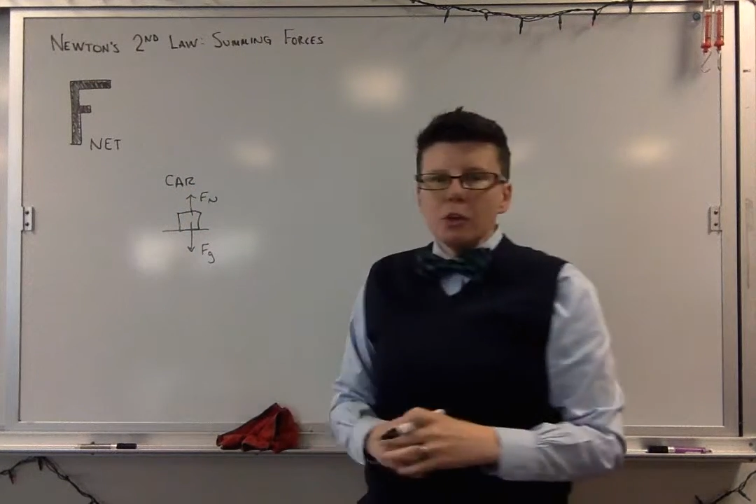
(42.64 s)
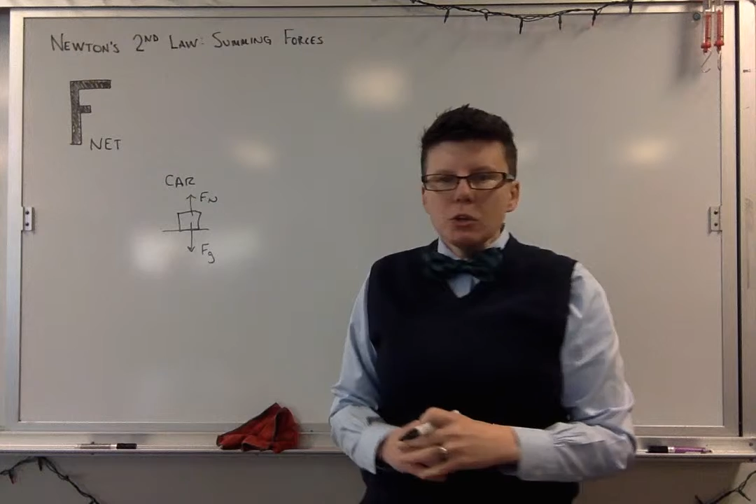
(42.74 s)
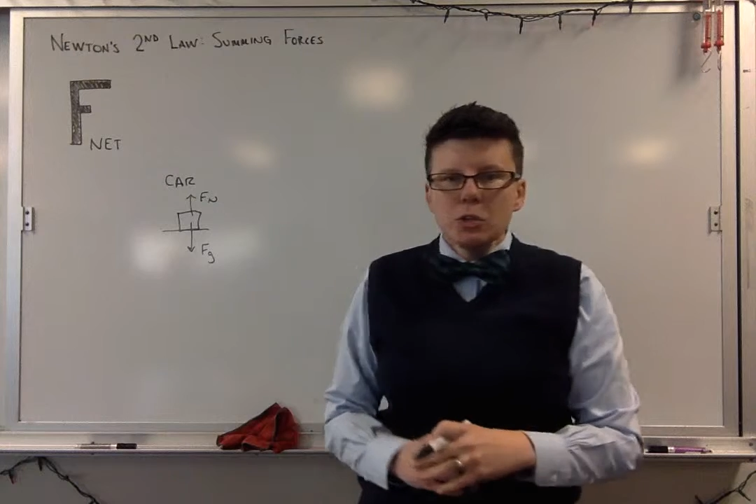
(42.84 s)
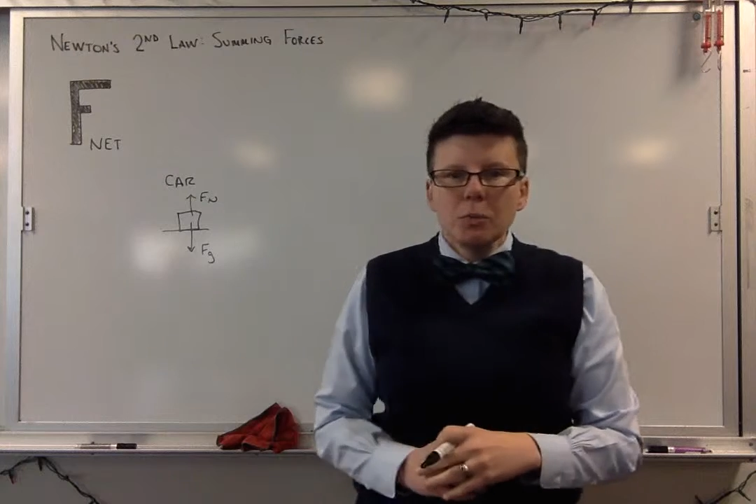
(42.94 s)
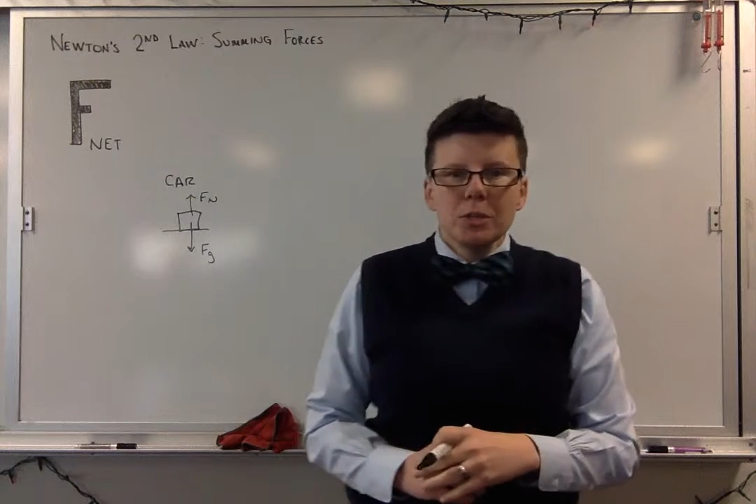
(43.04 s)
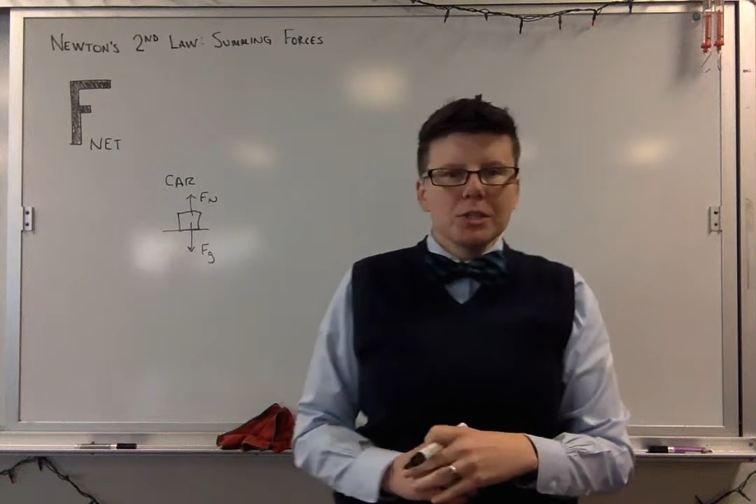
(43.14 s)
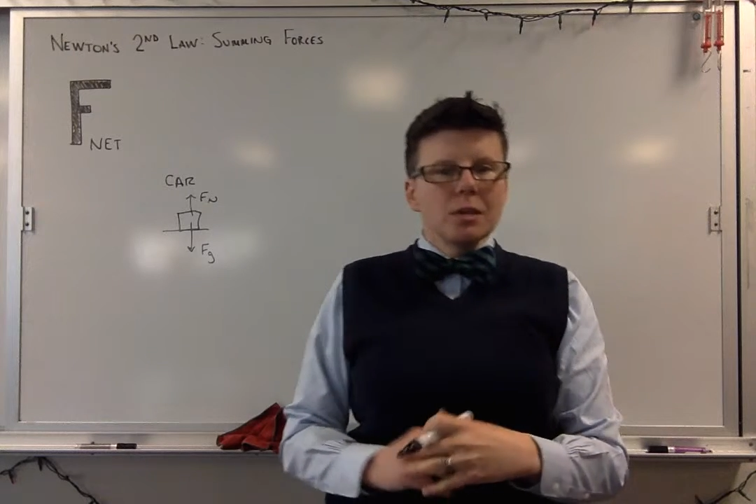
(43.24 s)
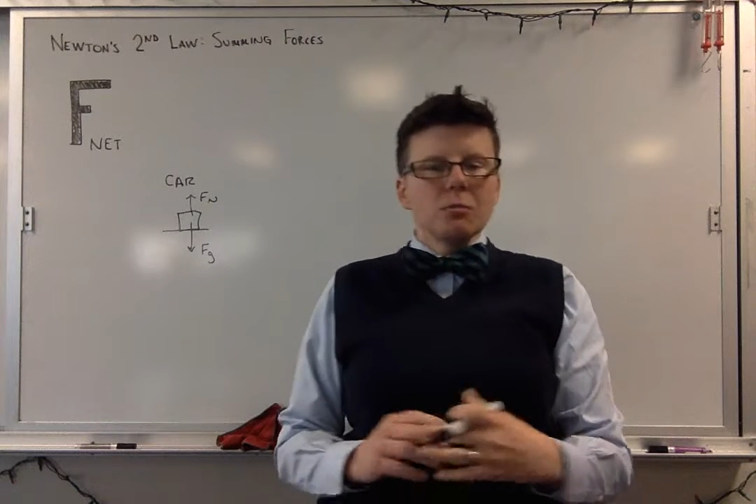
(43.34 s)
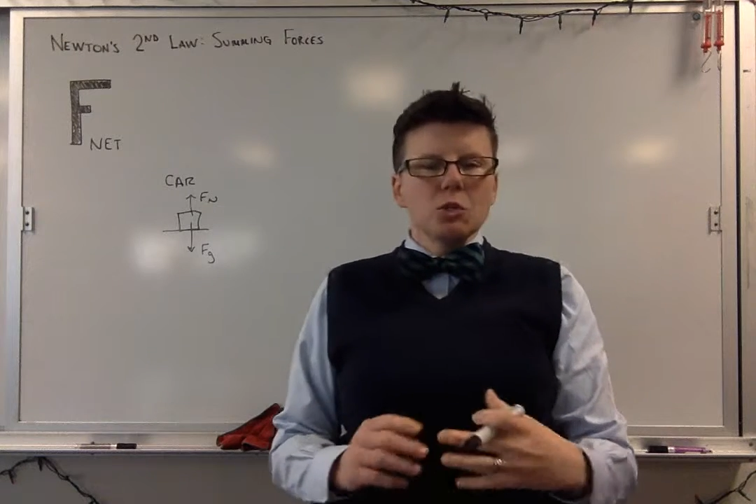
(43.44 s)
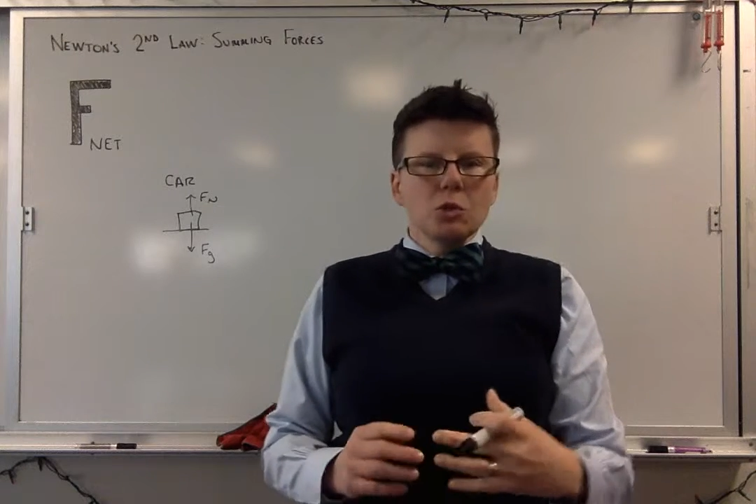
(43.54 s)
also be
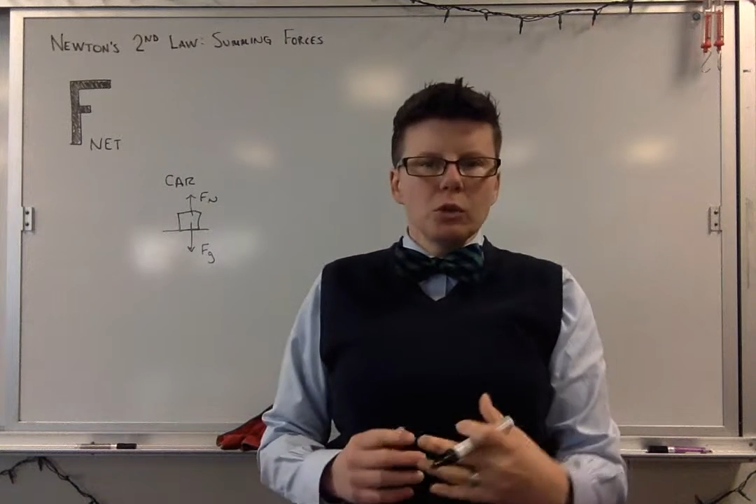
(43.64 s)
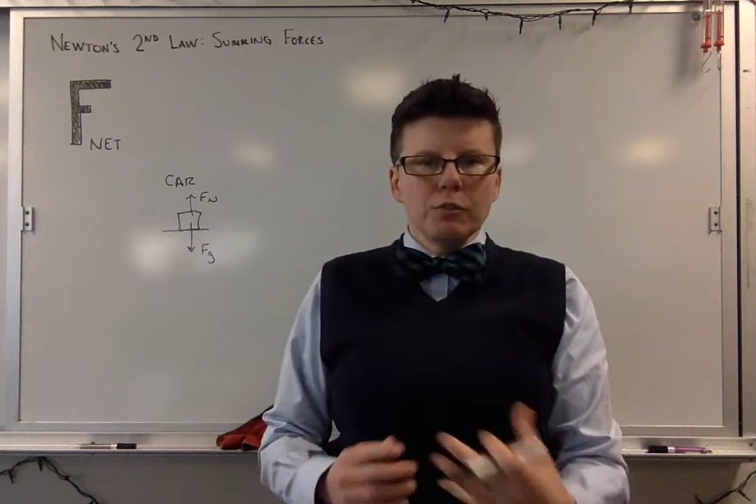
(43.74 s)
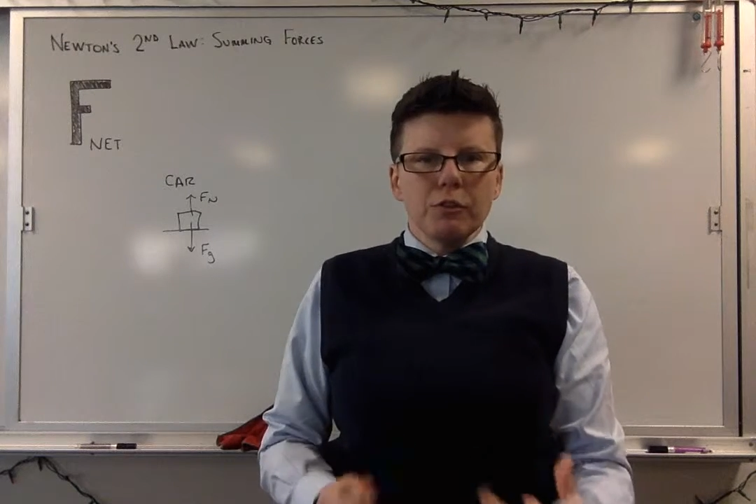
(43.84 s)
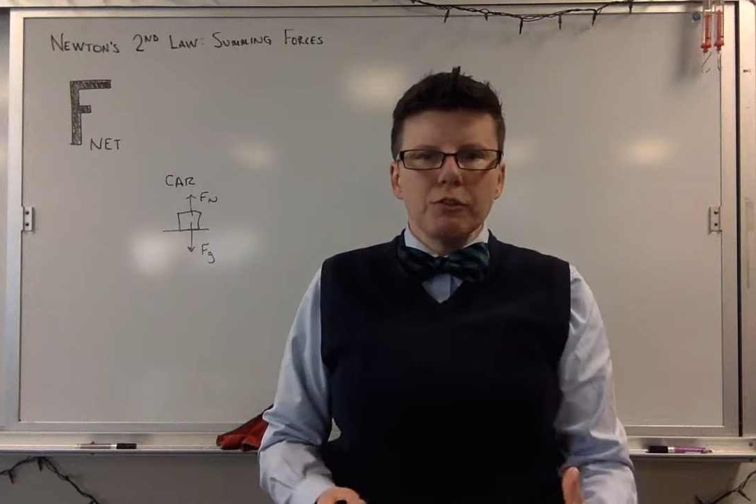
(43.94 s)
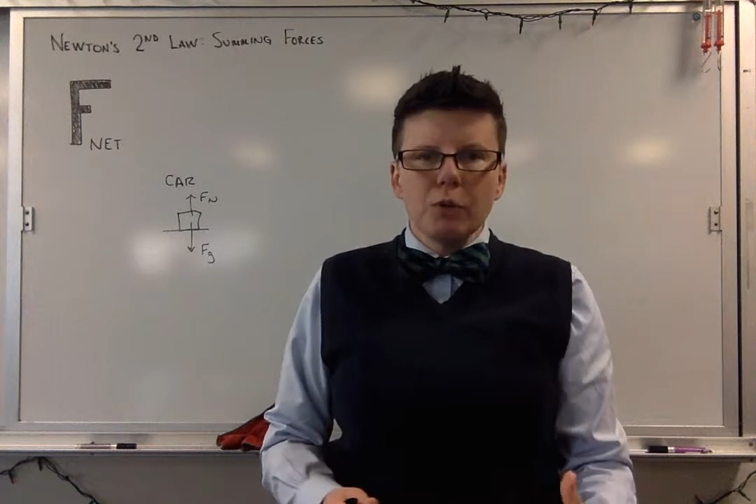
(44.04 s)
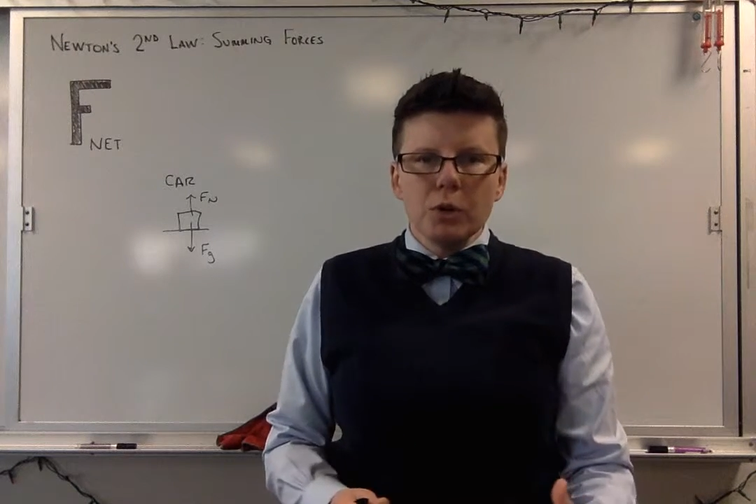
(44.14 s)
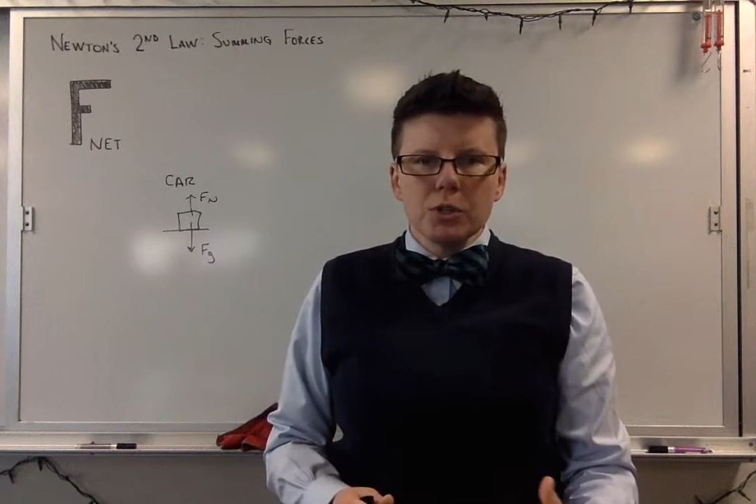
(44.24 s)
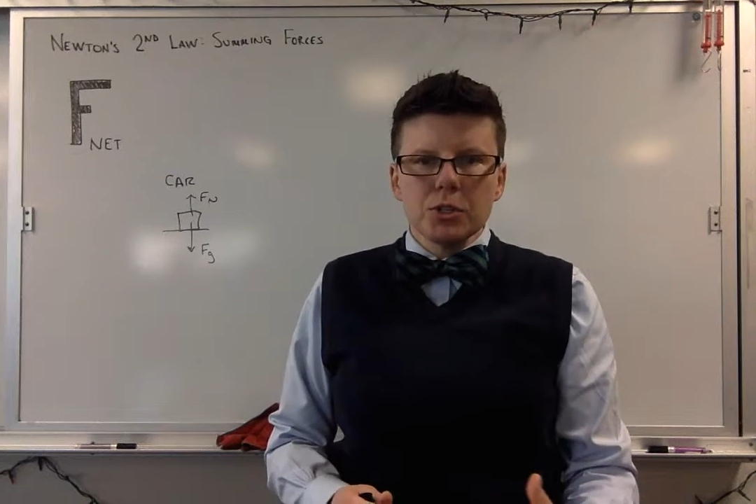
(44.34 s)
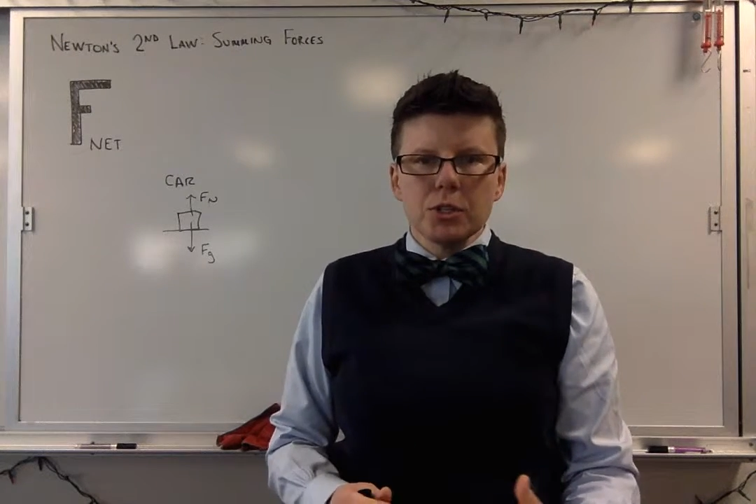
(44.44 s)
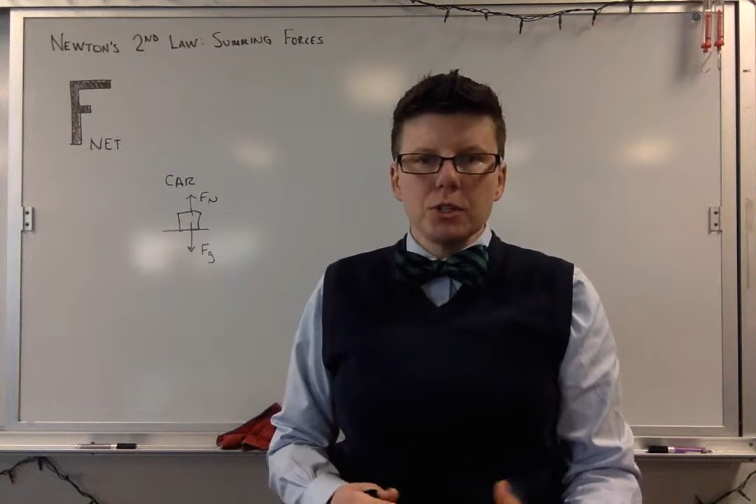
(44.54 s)
some sort of a
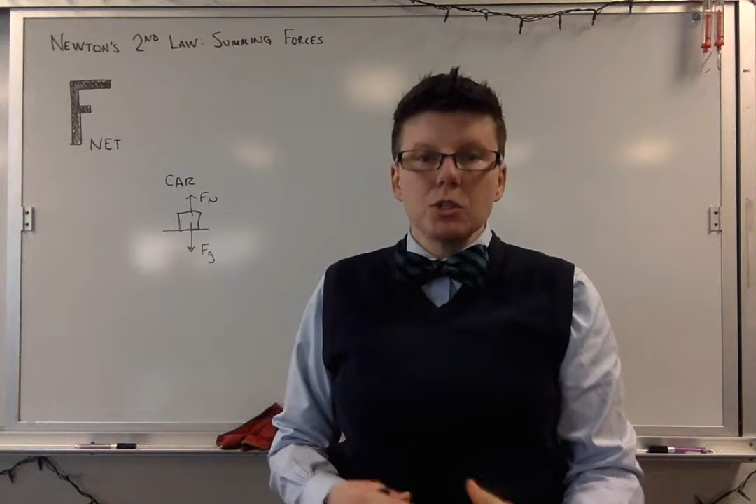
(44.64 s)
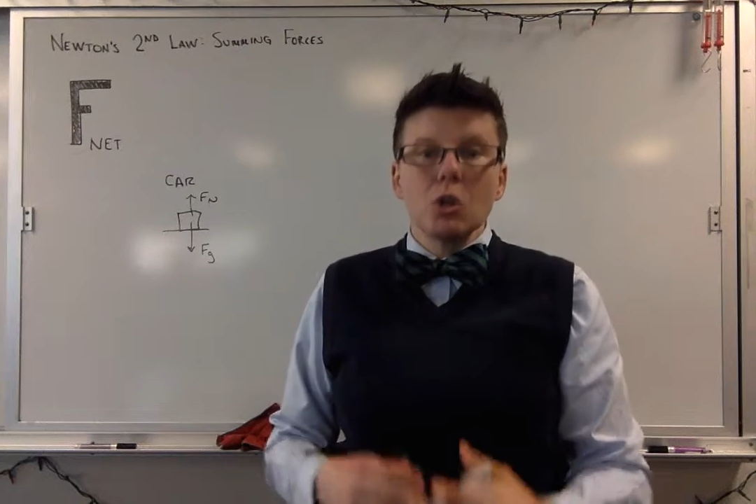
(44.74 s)
force that's